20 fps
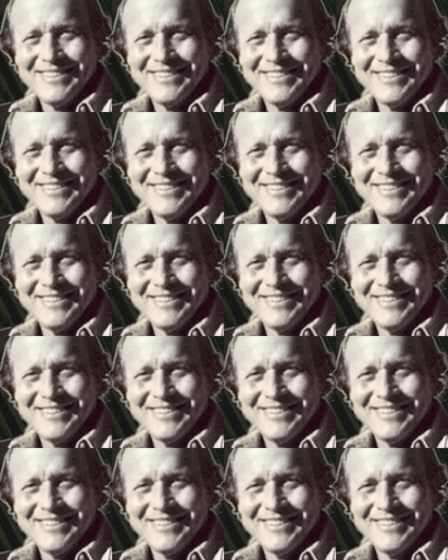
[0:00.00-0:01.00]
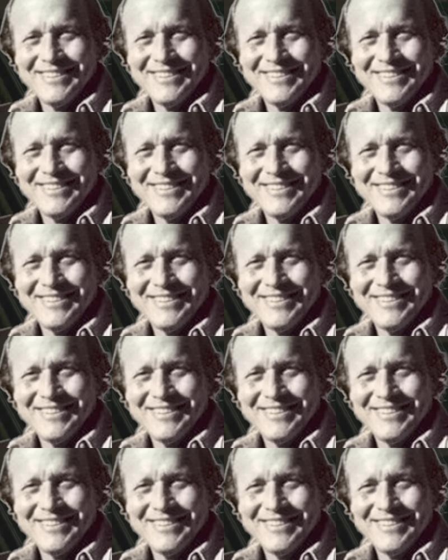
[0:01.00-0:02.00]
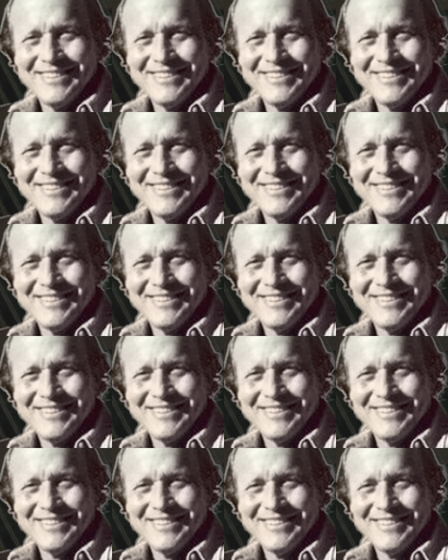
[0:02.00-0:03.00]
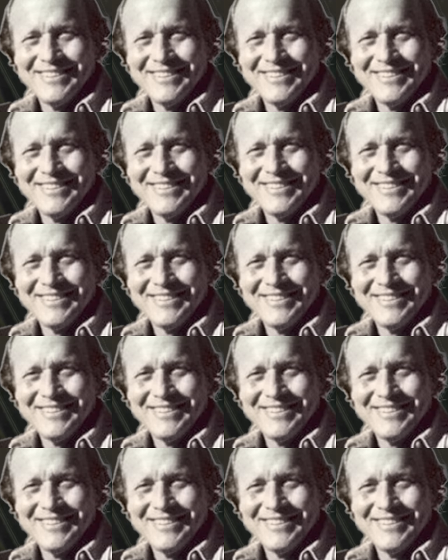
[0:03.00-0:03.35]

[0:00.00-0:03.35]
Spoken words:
Nobody speaks.